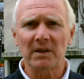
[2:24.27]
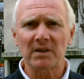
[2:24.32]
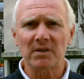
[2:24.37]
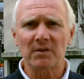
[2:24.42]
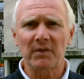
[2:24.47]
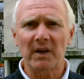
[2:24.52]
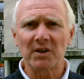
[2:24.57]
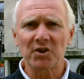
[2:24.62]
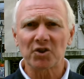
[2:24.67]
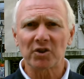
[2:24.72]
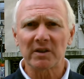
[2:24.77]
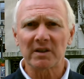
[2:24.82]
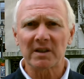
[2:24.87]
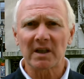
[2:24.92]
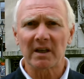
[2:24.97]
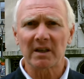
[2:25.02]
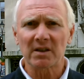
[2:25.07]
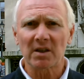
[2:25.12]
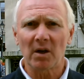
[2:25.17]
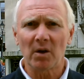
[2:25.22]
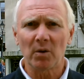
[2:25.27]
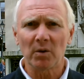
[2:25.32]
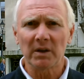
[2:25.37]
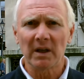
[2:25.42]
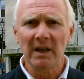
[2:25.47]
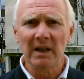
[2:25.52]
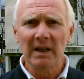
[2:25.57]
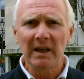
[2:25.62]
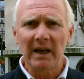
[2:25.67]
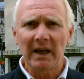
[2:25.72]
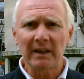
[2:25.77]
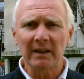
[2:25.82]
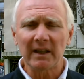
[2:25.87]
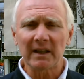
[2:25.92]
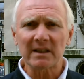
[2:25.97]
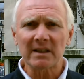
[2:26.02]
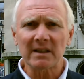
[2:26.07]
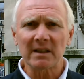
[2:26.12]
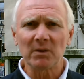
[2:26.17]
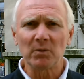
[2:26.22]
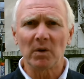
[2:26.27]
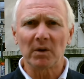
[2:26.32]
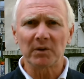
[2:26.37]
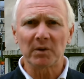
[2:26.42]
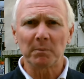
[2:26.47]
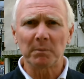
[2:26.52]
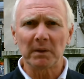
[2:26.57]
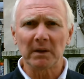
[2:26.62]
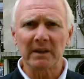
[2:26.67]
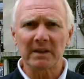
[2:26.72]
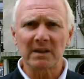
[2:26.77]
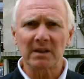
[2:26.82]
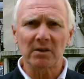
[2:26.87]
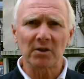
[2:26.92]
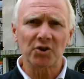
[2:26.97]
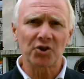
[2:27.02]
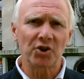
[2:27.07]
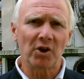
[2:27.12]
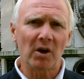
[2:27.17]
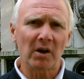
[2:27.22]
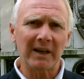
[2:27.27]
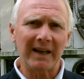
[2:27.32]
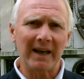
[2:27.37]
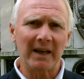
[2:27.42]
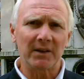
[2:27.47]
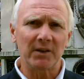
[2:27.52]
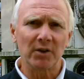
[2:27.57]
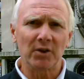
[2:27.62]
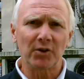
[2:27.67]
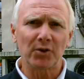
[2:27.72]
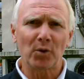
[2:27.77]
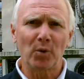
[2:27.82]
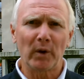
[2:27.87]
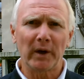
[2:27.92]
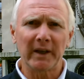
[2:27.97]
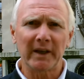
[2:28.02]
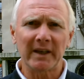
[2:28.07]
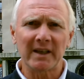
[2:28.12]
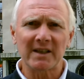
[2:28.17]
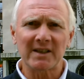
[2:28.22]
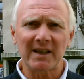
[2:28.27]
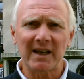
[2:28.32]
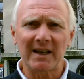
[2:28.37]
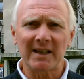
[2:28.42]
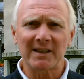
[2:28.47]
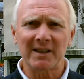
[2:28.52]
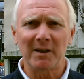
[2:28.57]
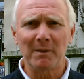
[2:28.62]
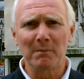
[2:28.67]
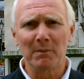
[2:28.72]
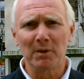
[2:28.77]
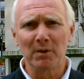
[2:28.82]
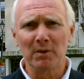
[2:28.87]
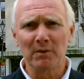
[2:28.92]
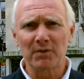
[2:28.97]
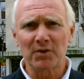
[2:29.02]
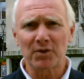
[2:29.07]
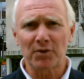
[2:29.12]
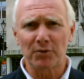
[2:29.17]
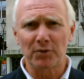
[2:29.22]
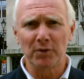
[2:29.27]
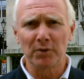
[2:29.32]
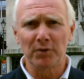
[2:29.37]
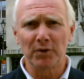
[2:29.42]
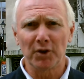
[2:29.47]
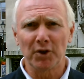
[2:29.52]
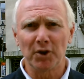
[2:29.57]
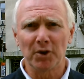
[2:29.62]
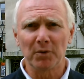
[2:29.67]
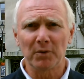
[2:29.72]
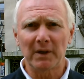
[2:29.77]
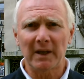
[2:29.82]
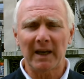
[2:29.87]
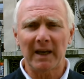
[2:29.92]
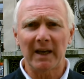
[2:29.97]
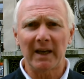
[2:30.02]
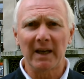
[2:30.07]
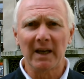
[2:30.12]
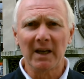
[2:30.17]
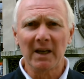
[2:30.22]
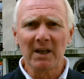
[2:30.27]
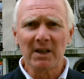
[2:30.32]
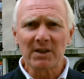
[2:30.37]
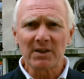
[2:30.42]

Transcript: this eventually takes hold, and let's see what the political shock and earthquake is as it moves through the UK.